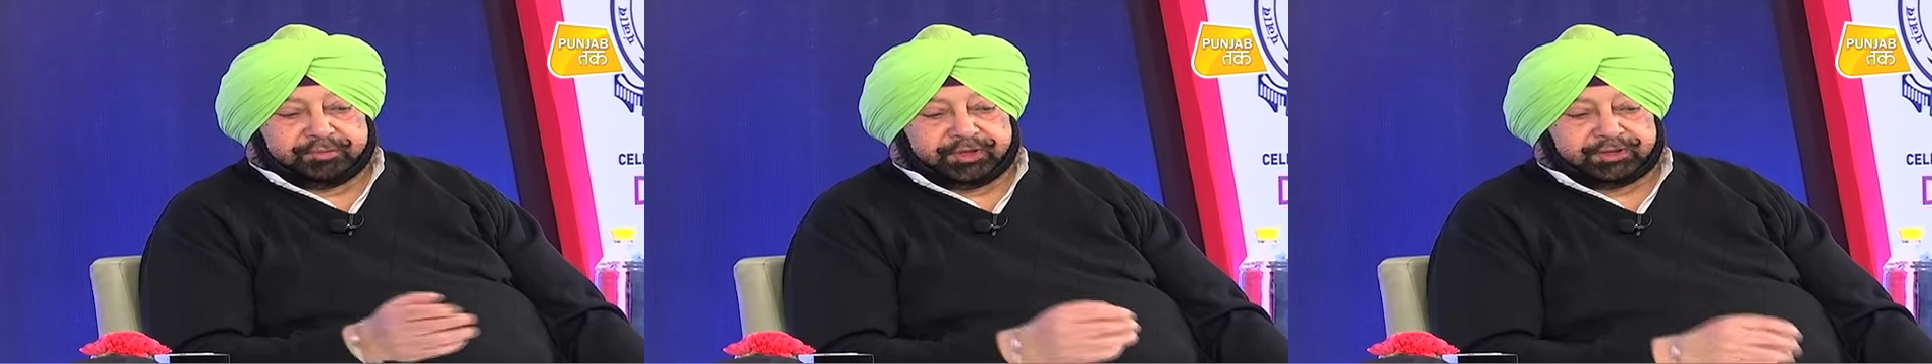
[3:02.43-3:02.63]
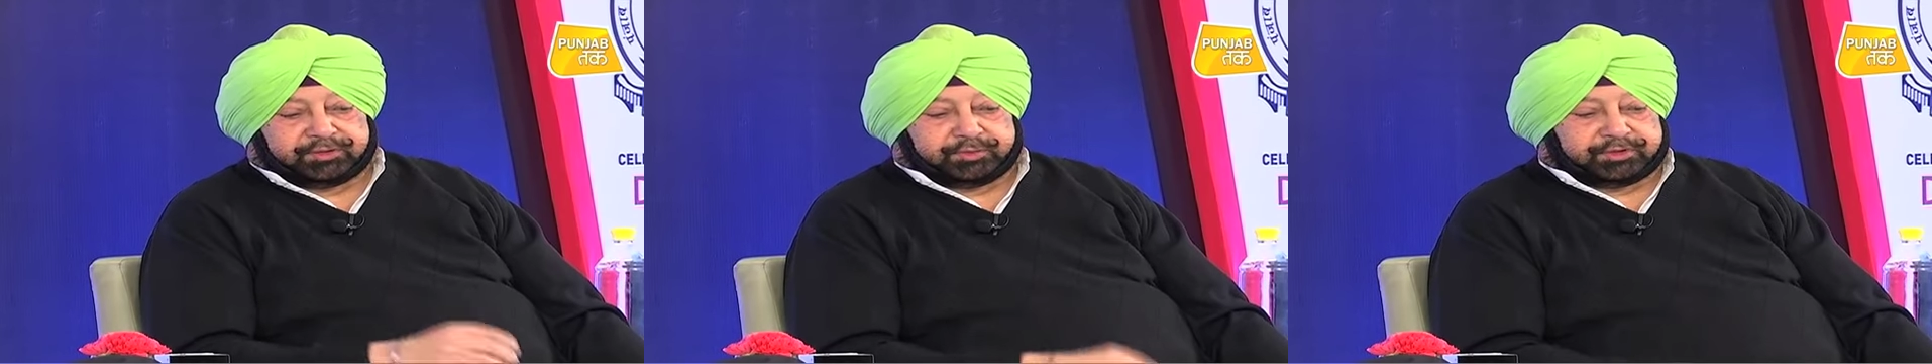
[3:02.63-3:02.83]

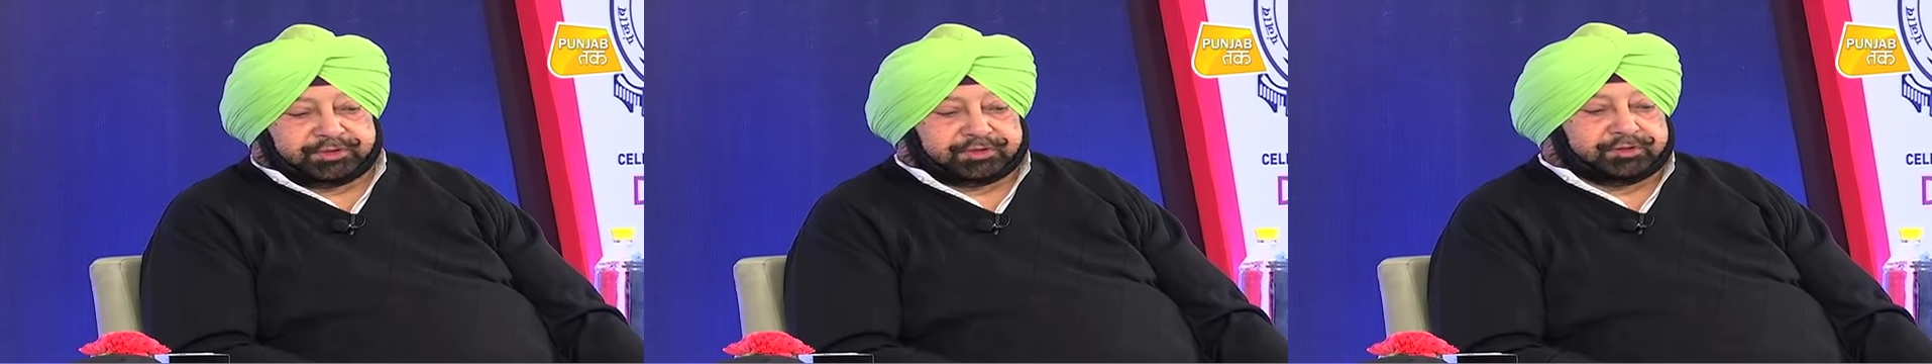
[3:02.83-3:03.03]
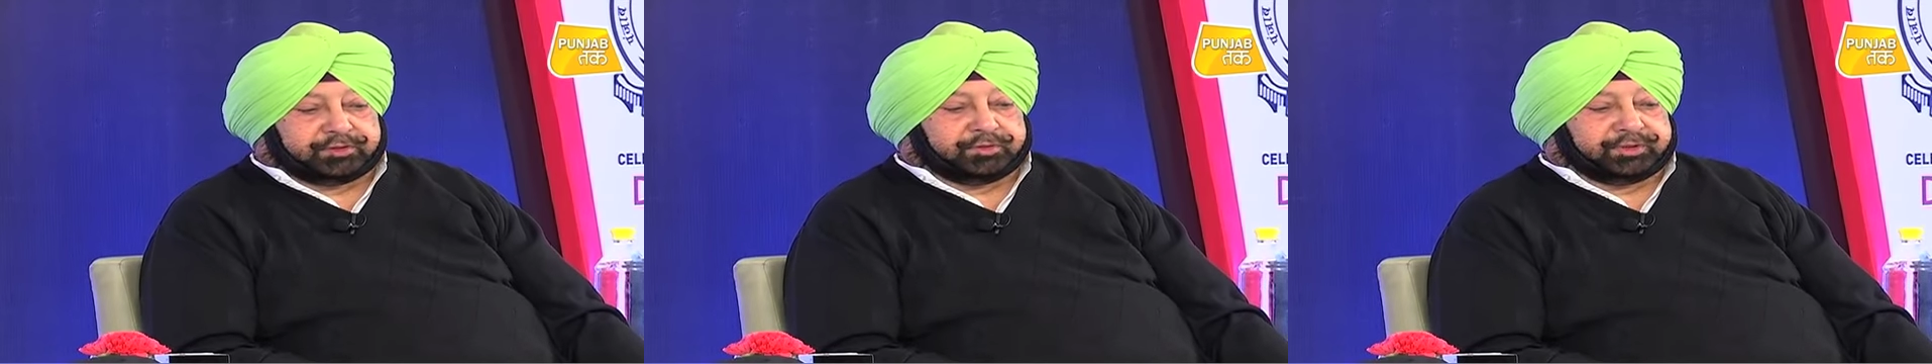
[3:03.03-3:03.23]
maize
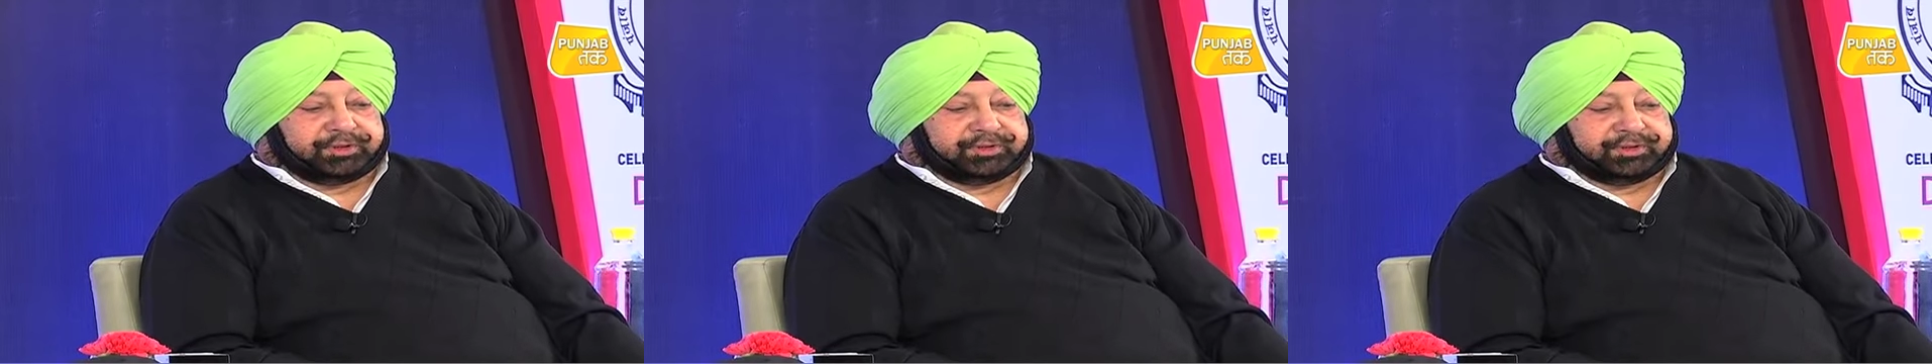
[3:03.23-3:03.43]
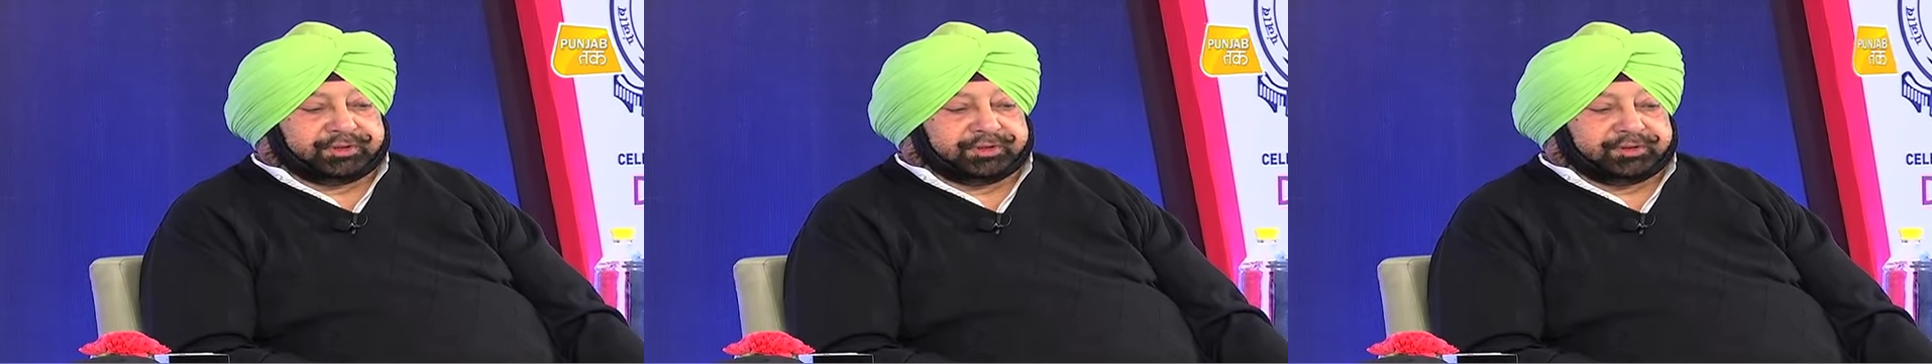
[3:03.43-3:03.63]
which is grown
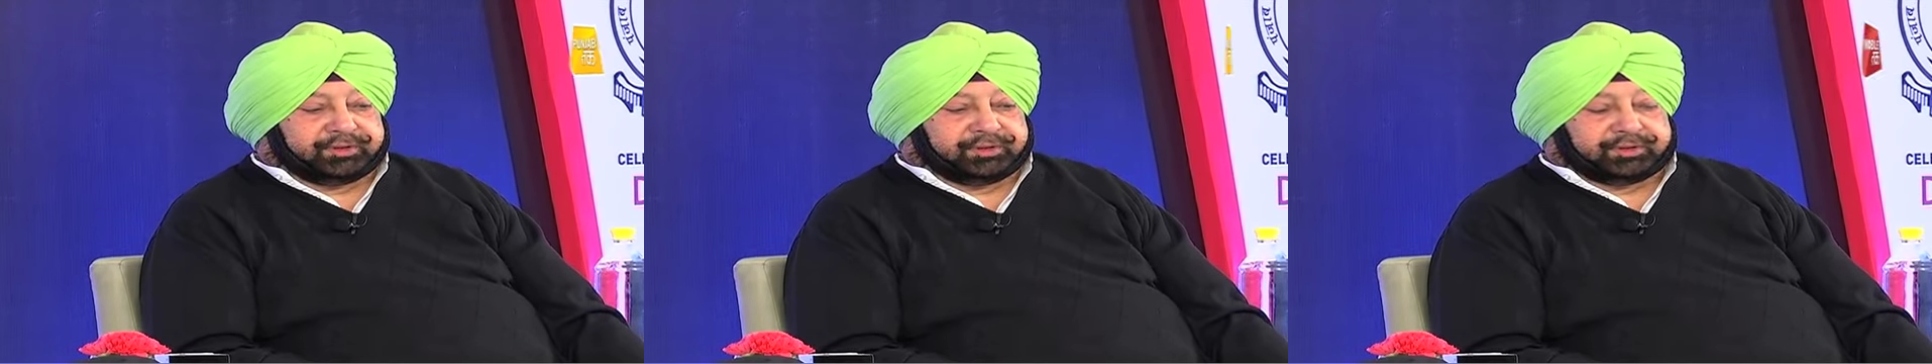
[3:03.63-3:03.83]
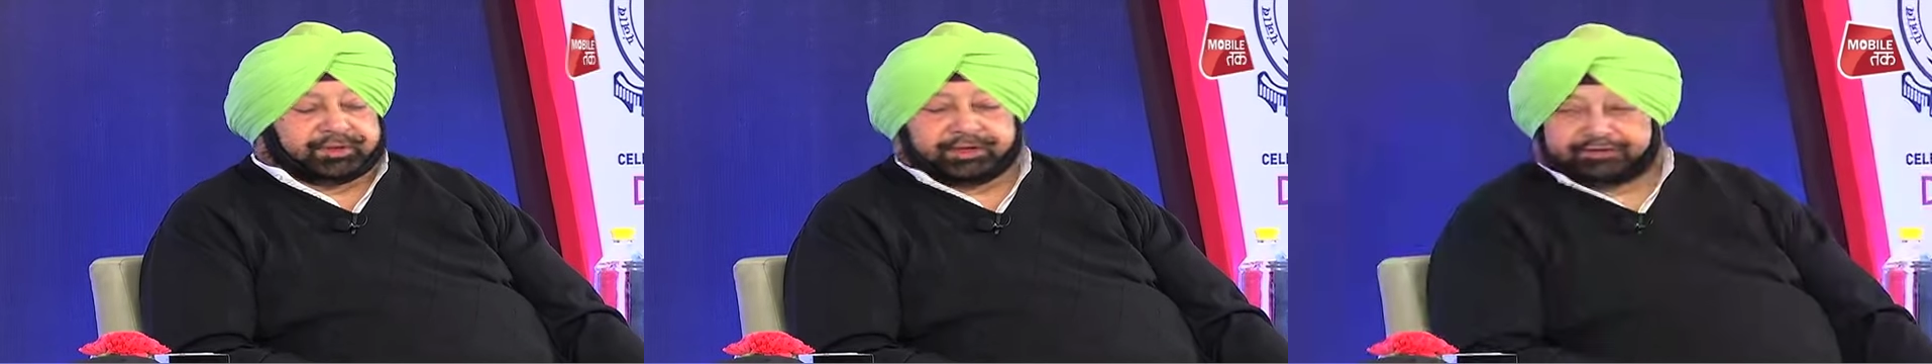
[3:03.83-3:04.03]
in
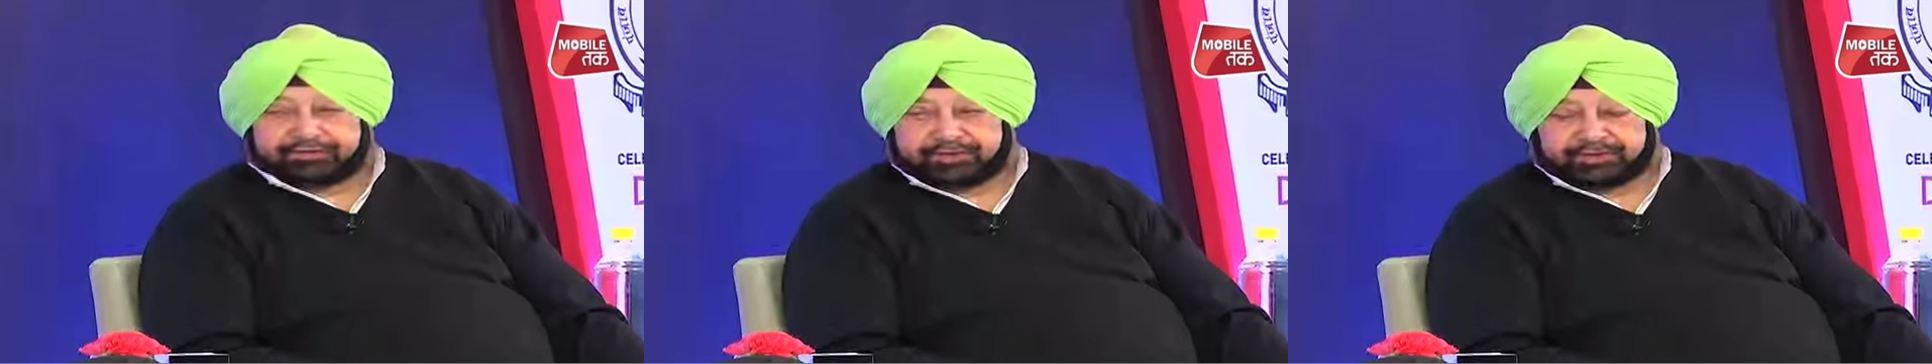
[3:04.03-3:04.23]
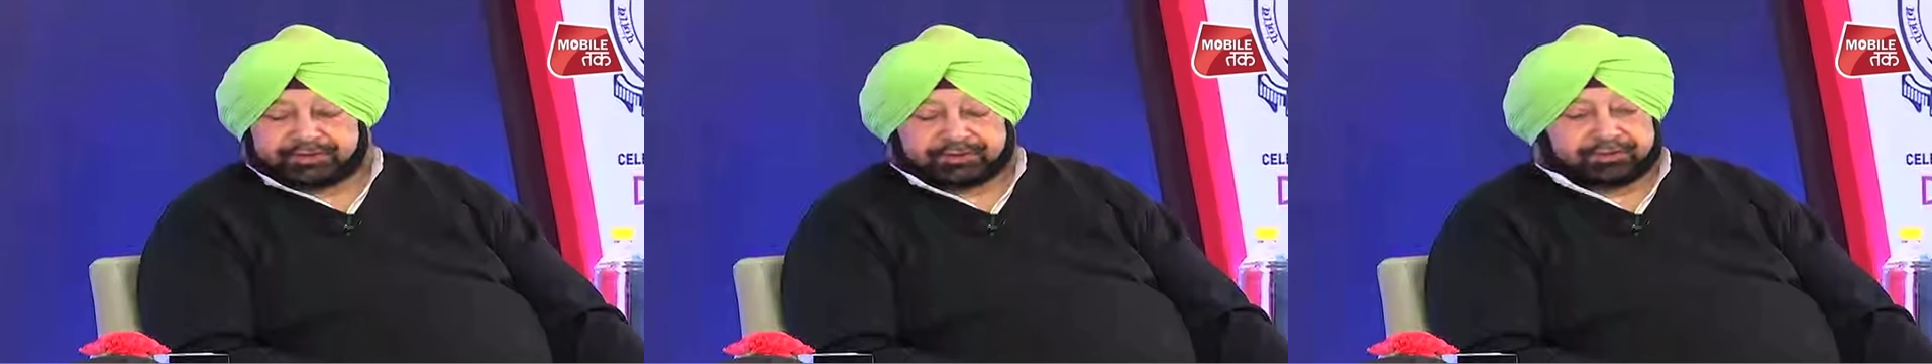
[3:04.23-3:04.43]
the Kharif
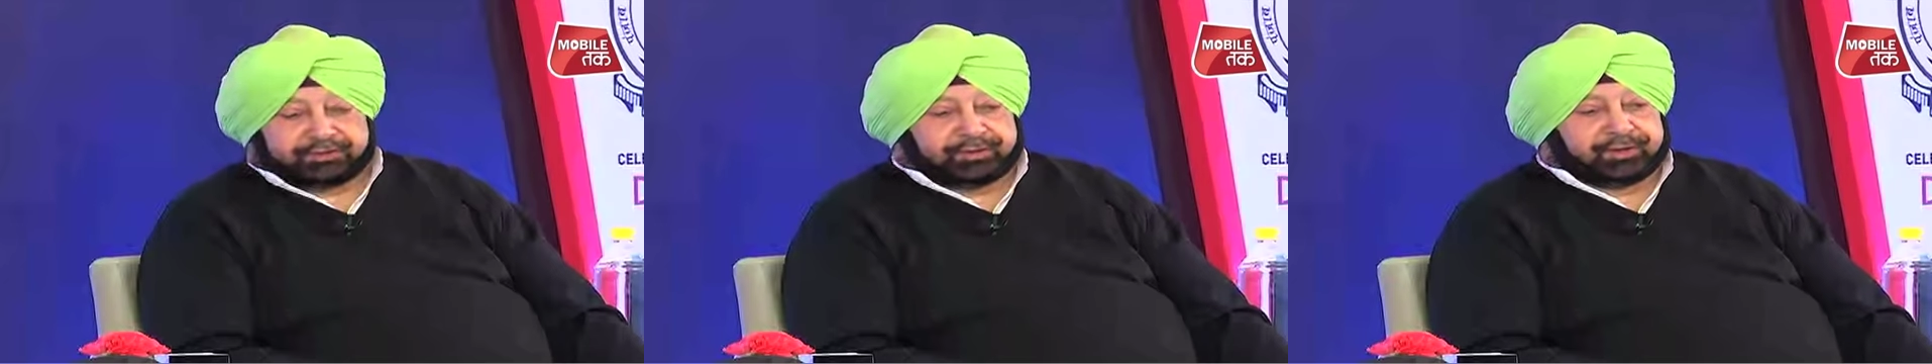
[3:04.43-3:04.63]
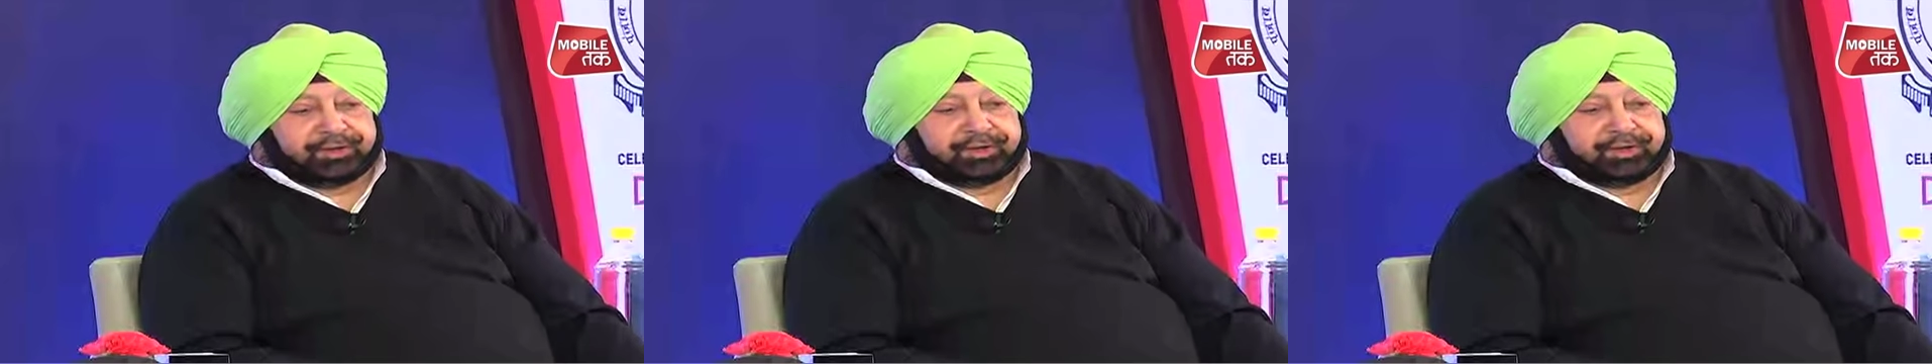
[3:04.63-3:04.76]
season.